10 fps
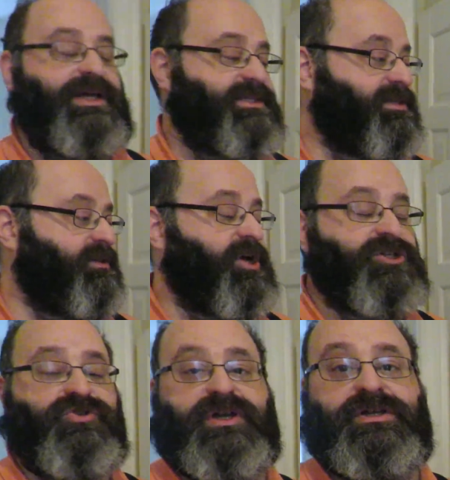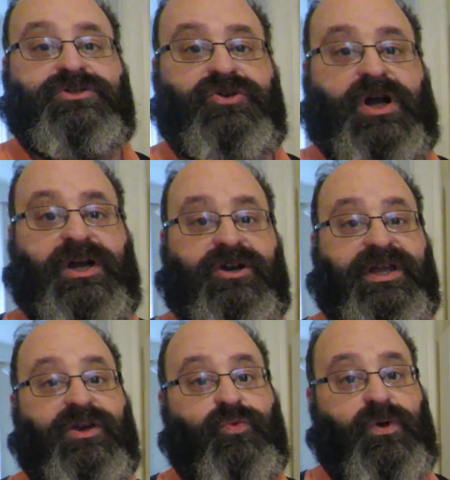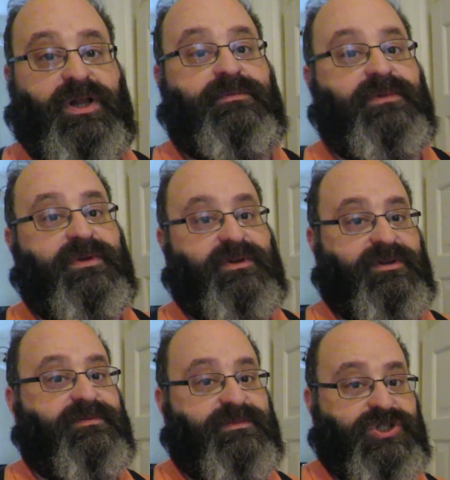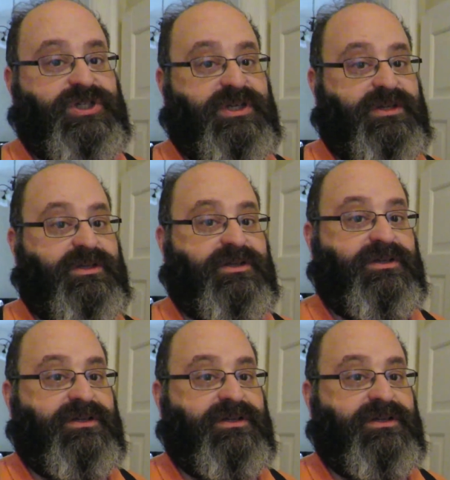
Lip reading: Yes, the laundry and dryer in one machine.